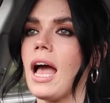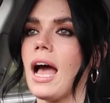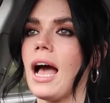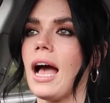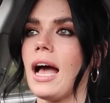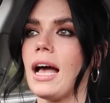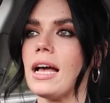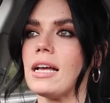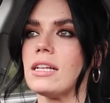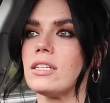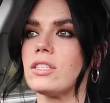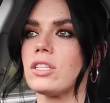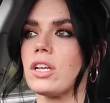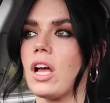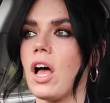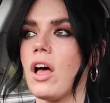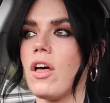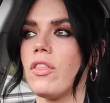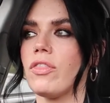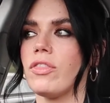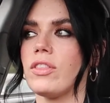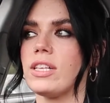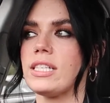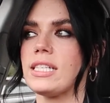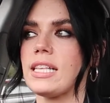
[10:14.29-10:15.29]
and
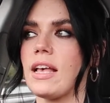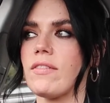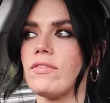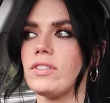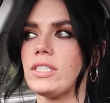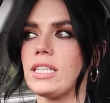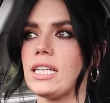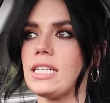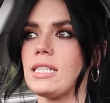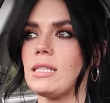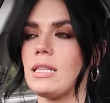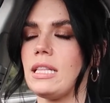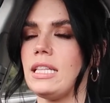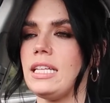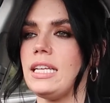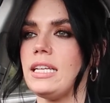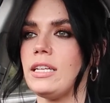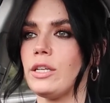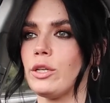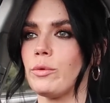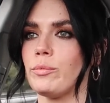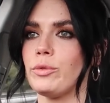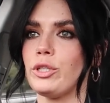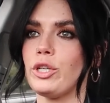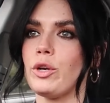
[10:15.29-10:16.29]
on the 7 days
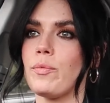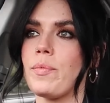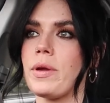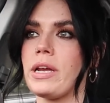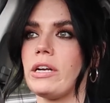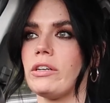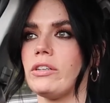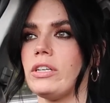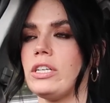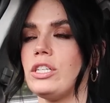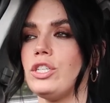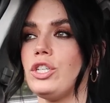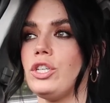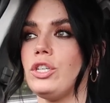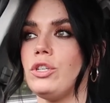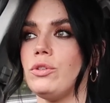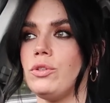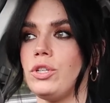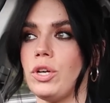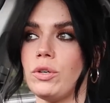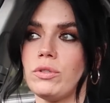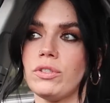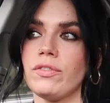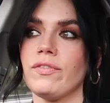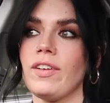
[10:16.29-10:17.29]
leading up to your period you
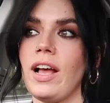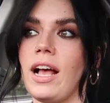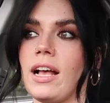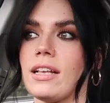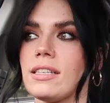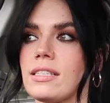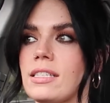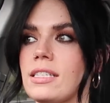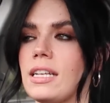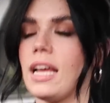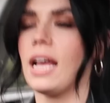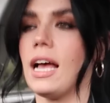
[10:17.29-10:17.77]
don't fast,